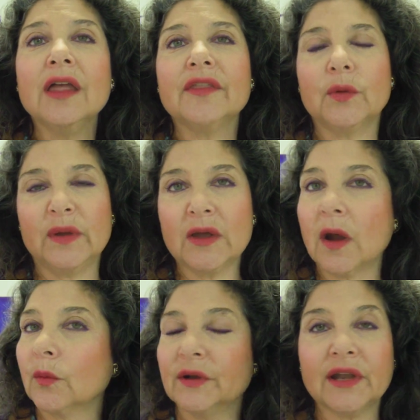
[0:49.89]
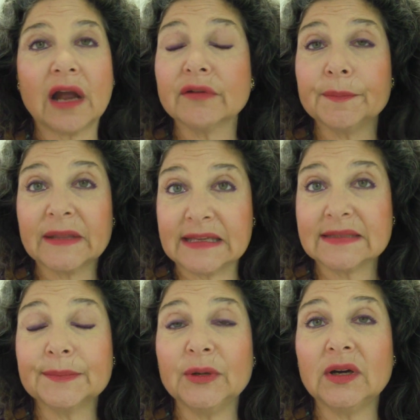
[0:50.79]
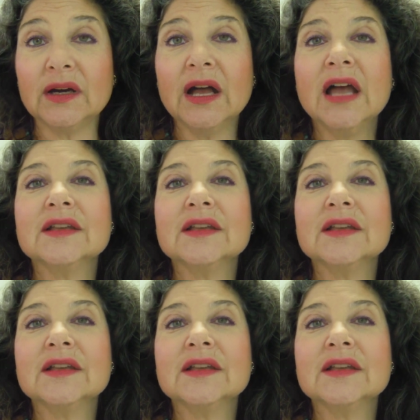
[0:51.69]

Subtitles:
that we are. We're not replaceable.